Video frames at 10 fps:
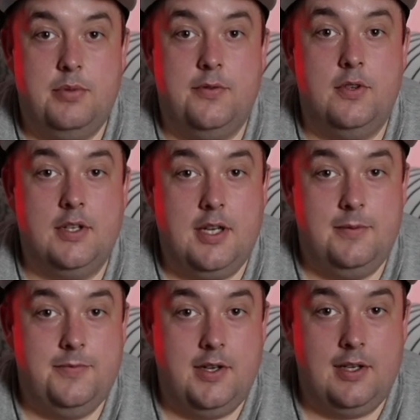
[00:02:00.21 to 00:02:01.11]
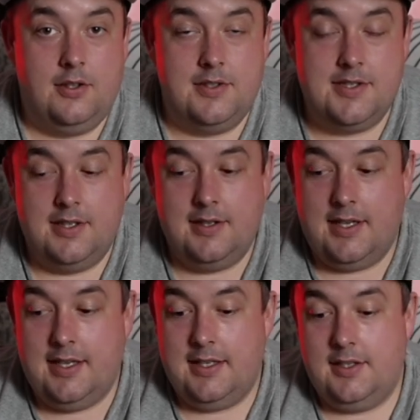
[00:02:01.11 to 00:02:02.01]
before the cup final on
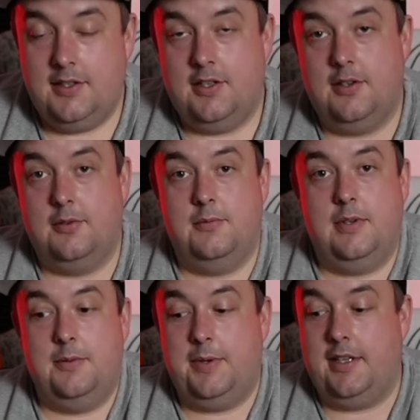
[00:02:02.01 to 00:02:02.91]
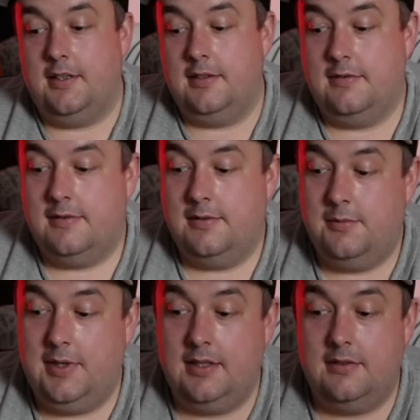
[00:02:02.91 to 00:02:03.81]
Sunday, you know, where we can,
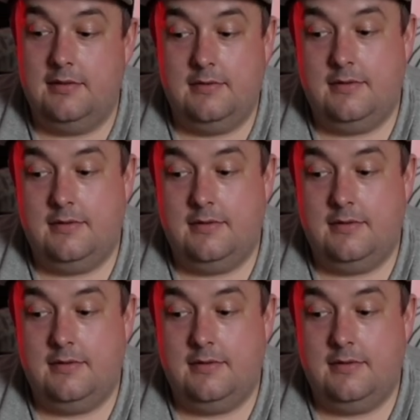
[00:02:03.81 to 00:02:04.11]
well,